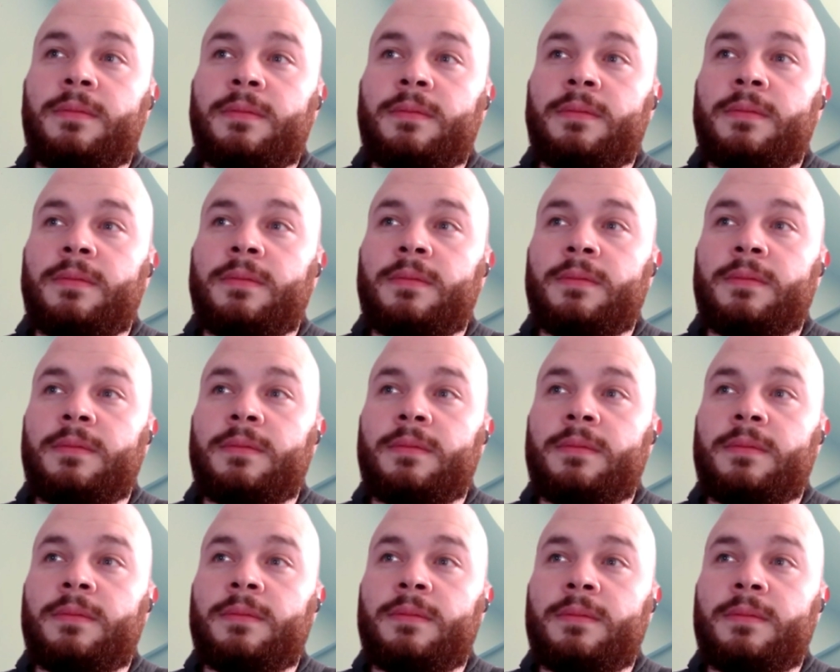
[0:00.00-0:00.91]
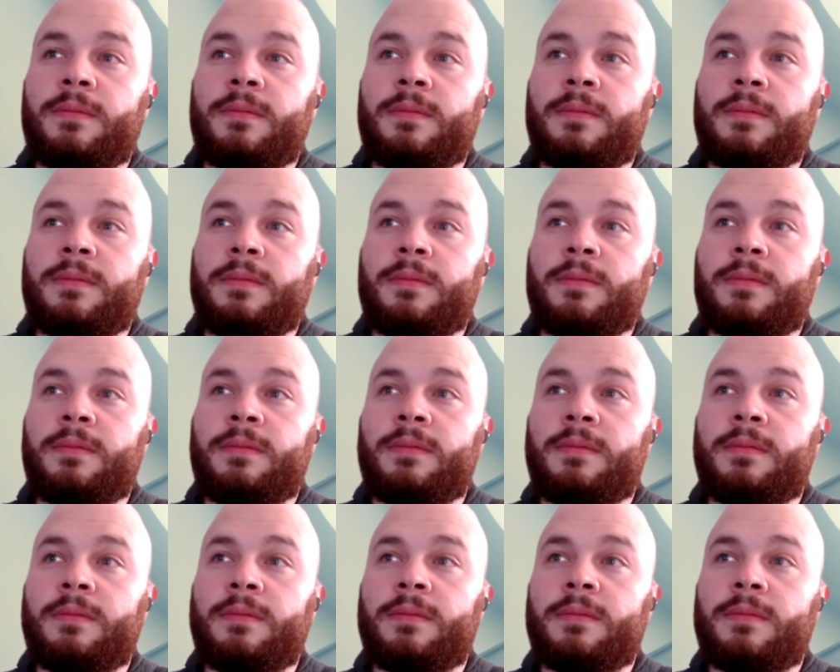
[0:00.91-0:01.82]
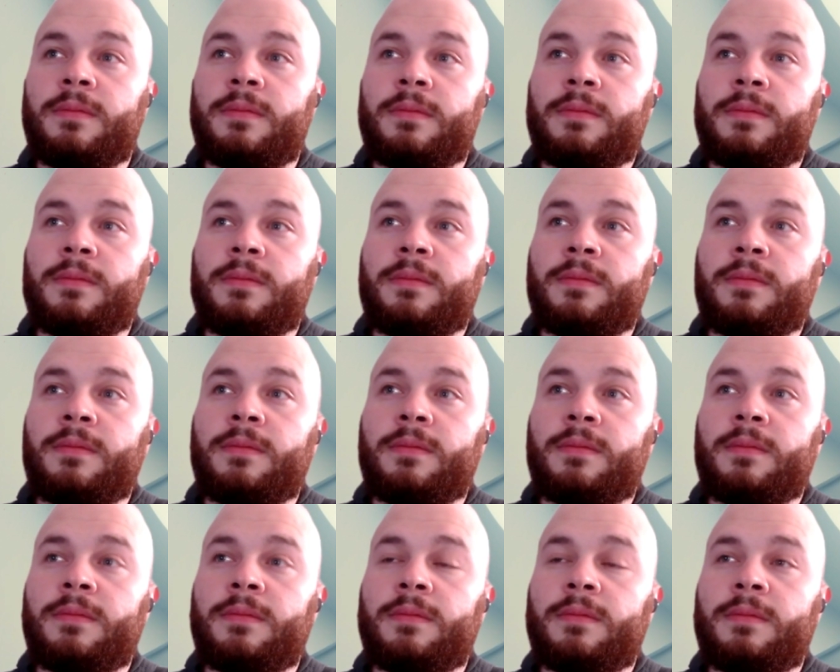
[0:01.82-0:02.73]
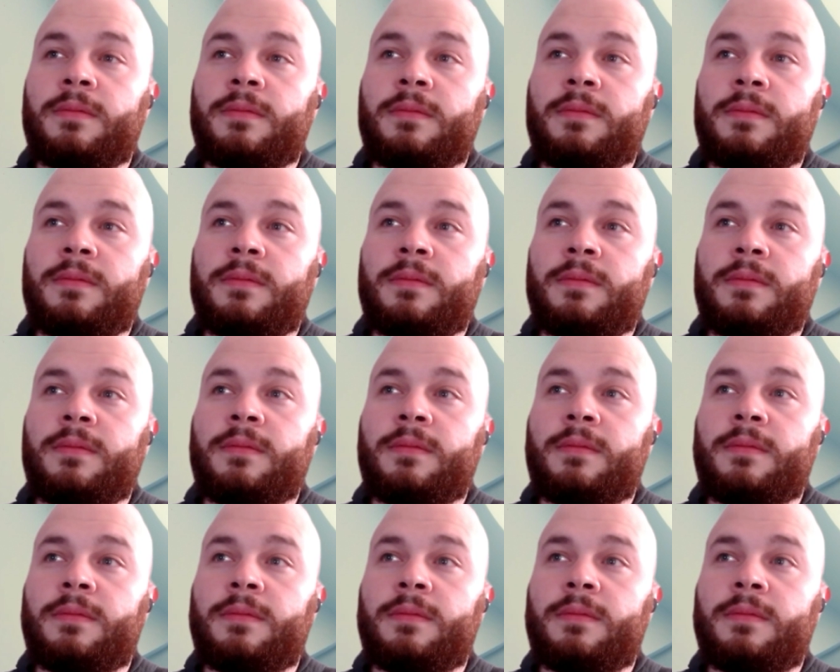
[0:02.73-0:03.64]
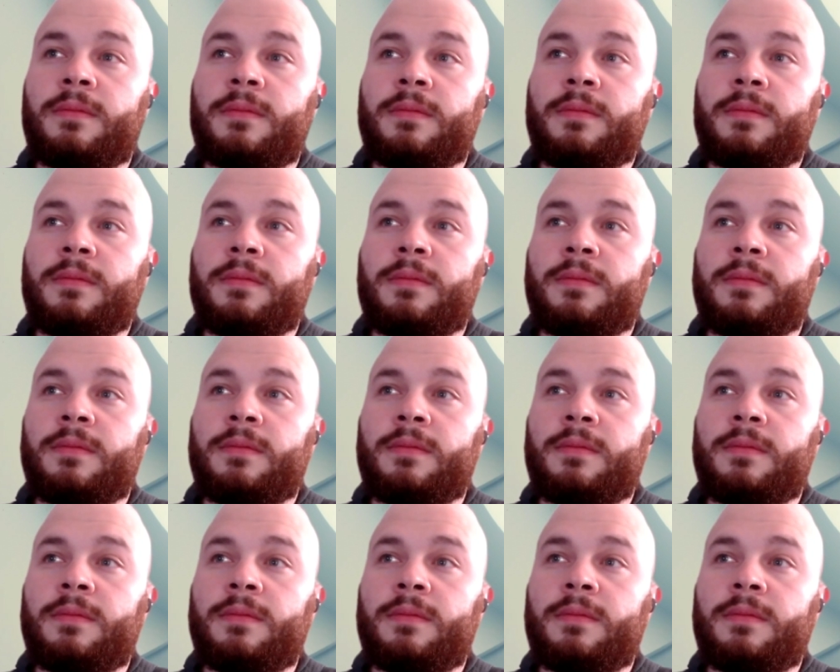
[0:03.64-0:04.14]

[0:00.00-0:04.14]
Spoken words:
(silent)